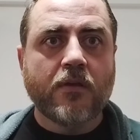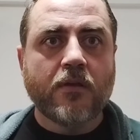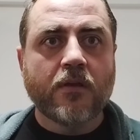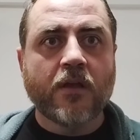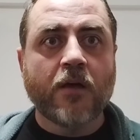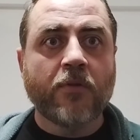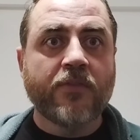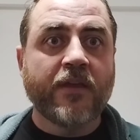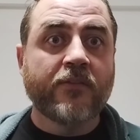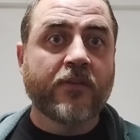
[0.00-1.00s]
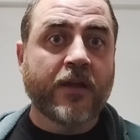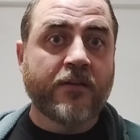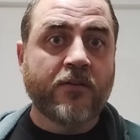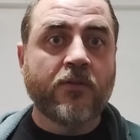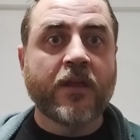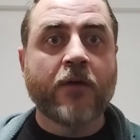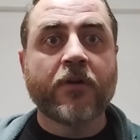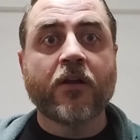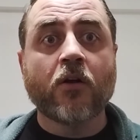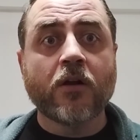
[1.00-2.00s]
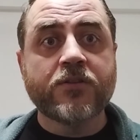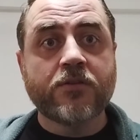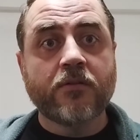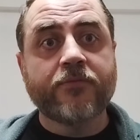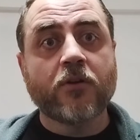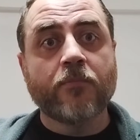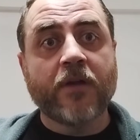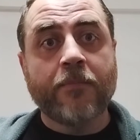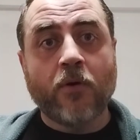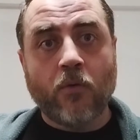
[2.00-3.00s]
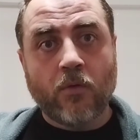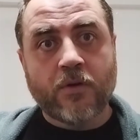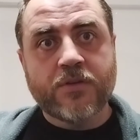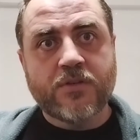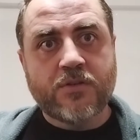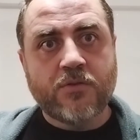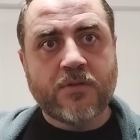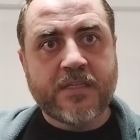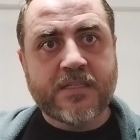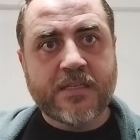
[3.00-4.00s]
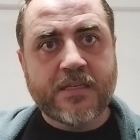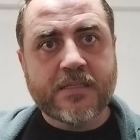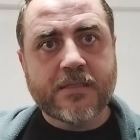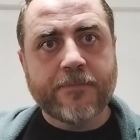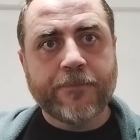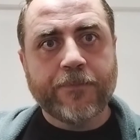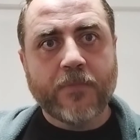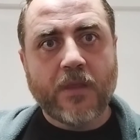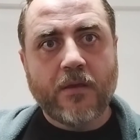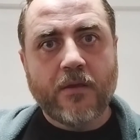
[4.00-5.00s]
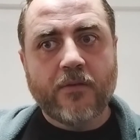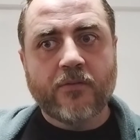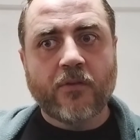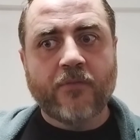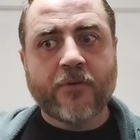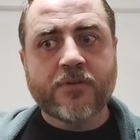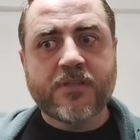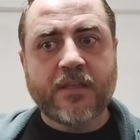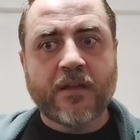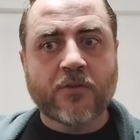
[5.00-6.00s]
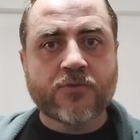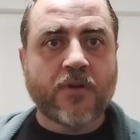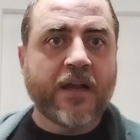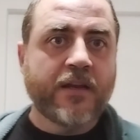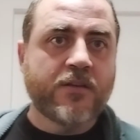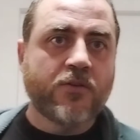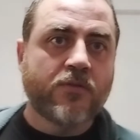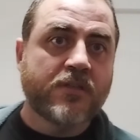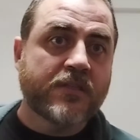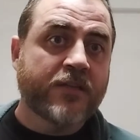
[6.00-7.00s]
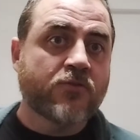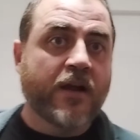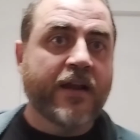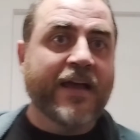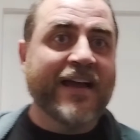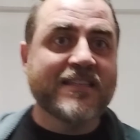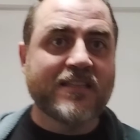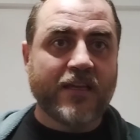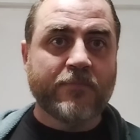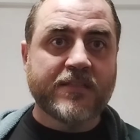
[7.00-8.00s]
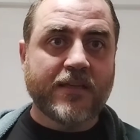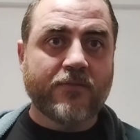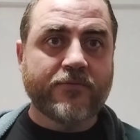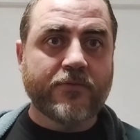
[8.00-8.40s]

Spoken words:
a couple of things that I do that I would encourage you, if you're bipolar, to do these things. So the first thing that I'll try to do is I try to isolate myself.